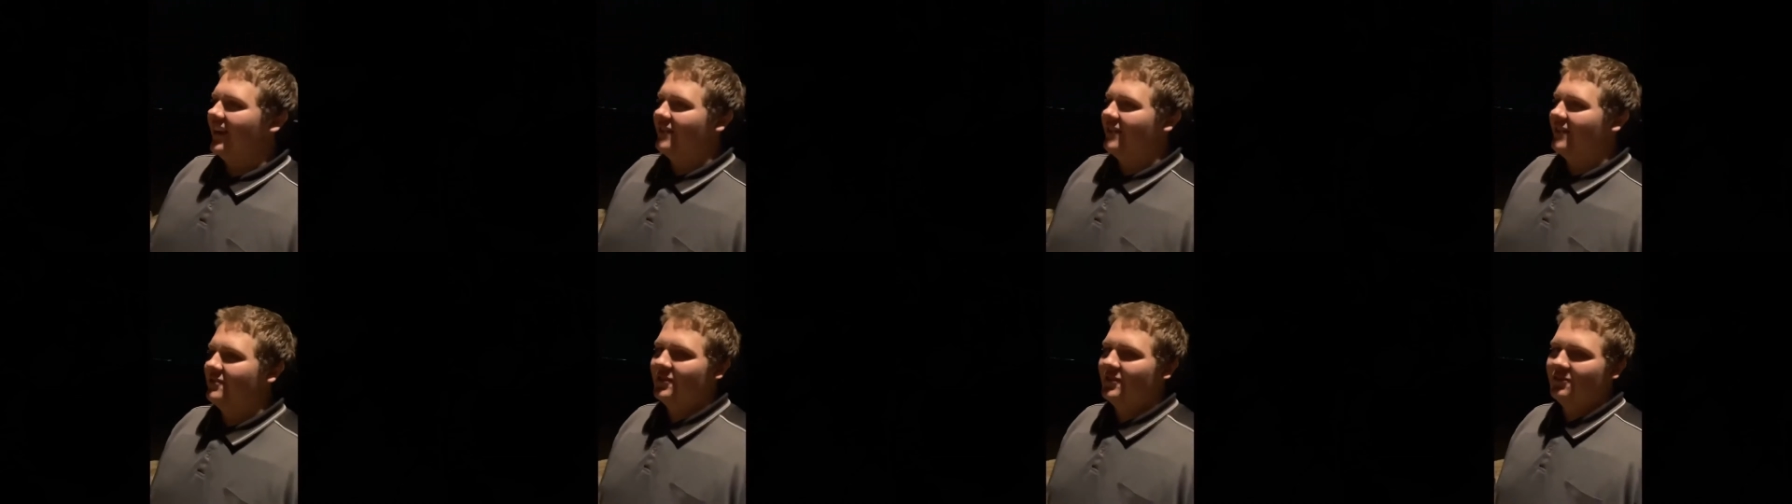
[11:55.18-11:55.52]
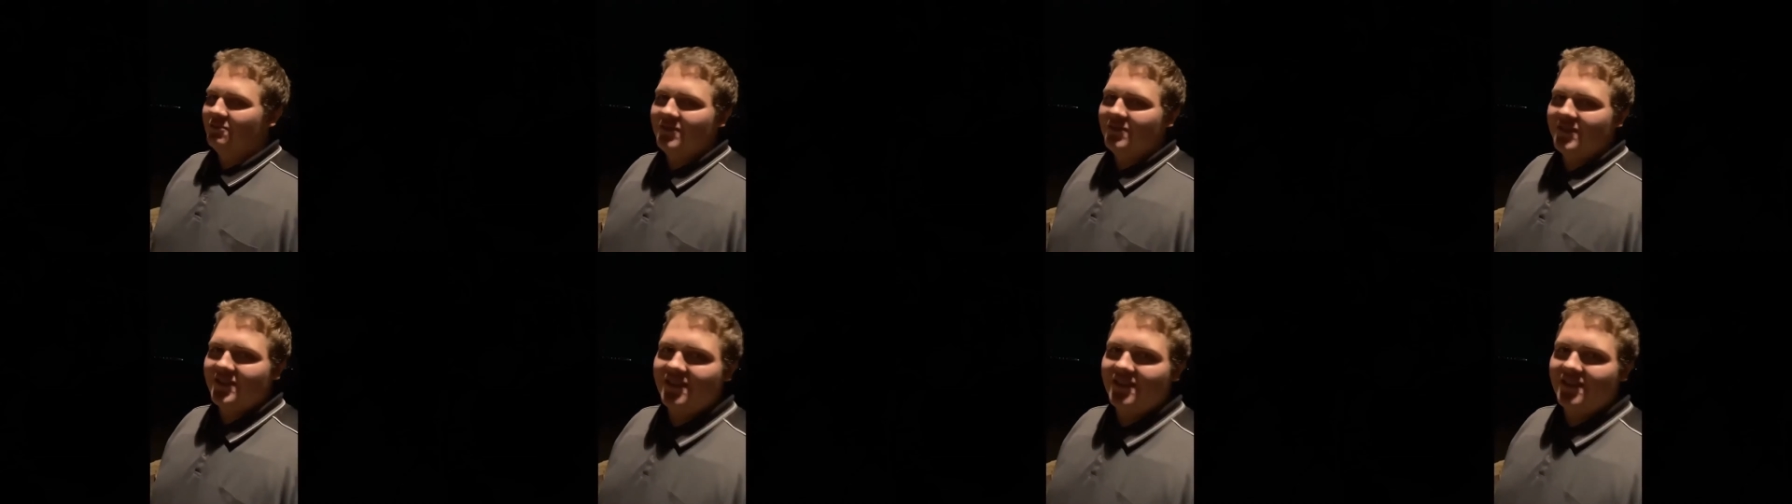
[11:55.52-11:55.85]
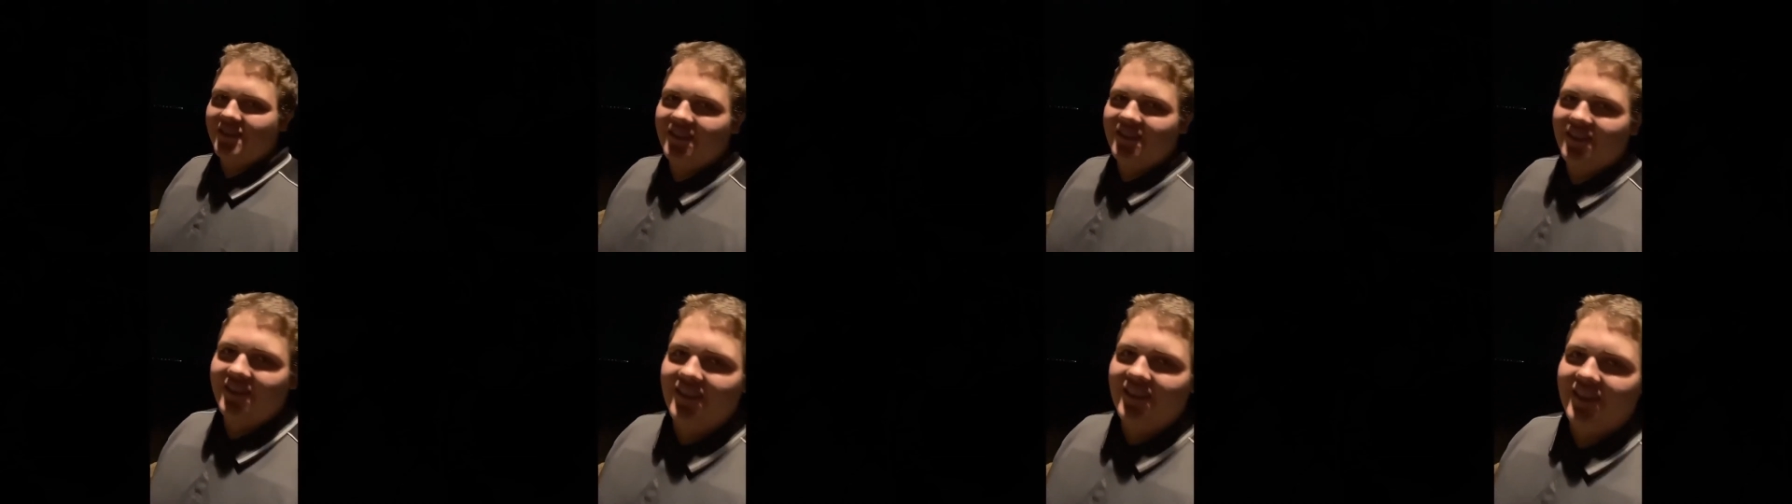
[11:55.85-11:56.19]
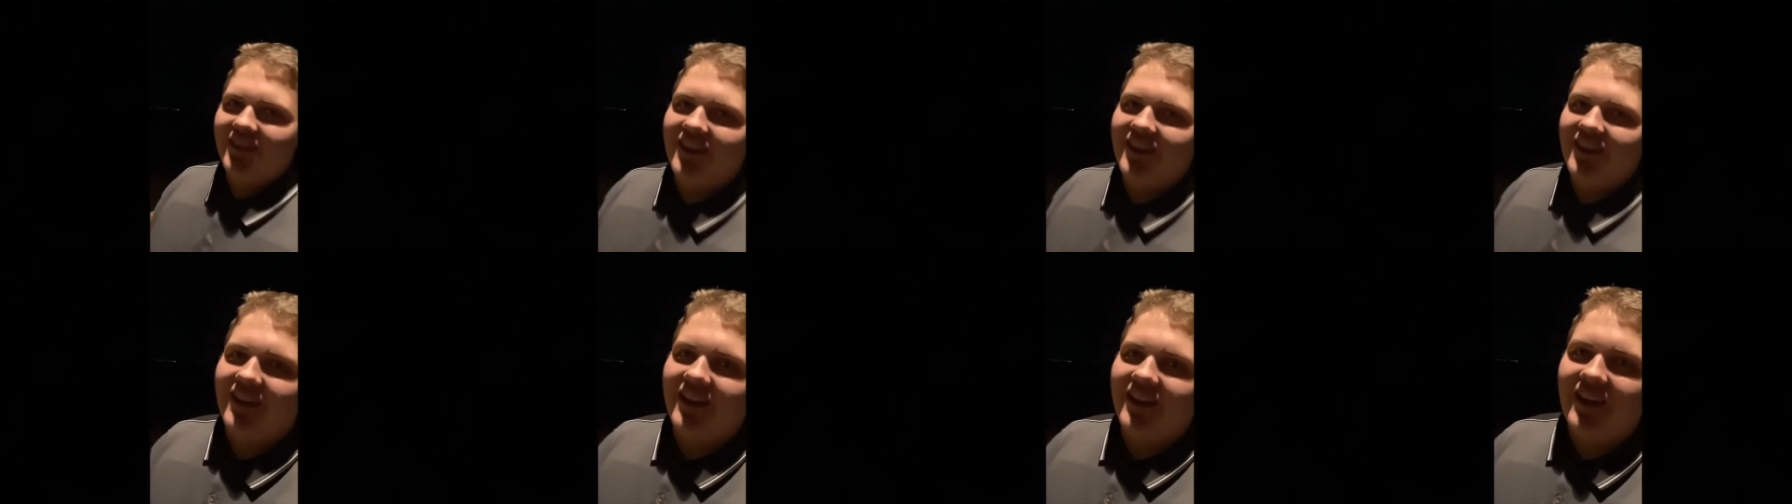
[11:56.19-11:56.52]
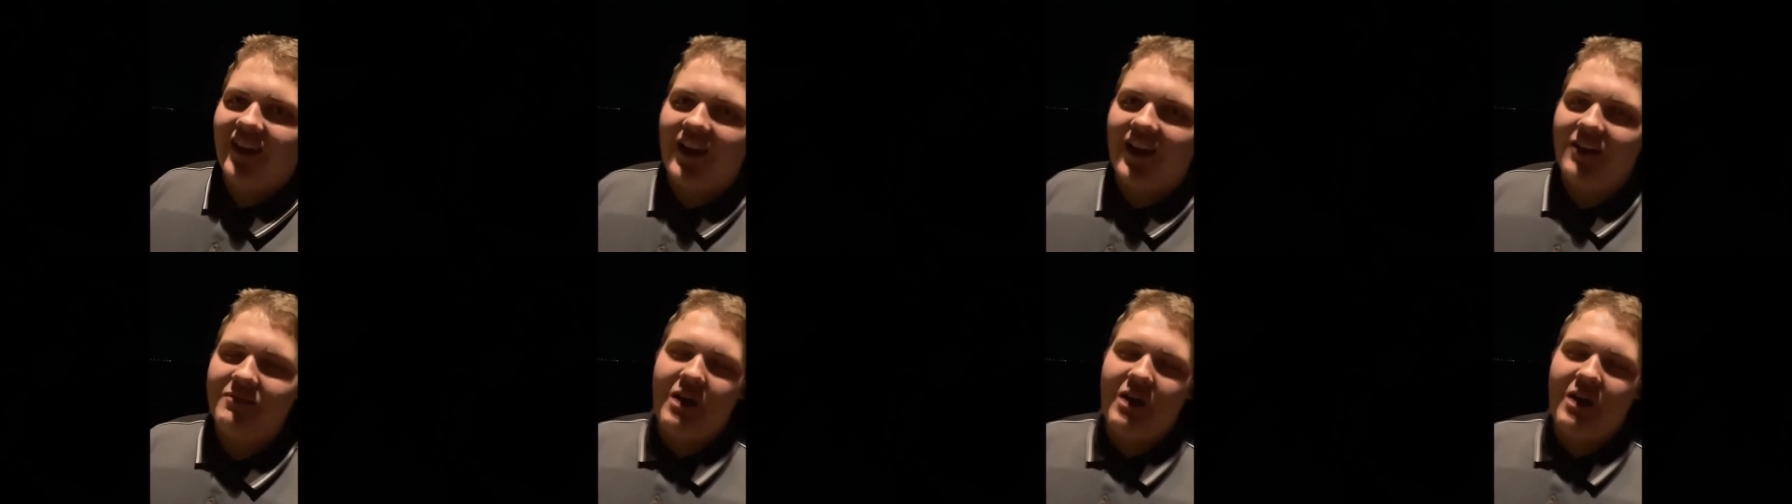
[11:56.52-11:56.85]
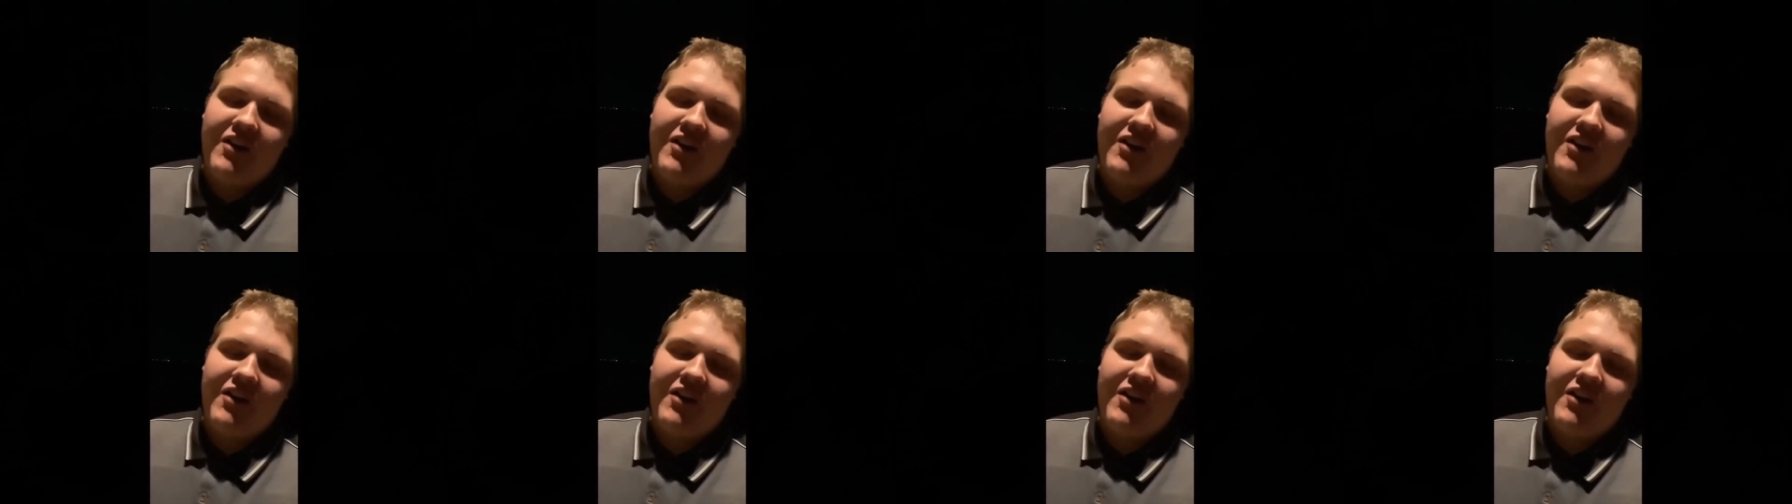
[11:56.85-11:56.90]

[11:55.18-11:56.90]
Yeah, whoops. um,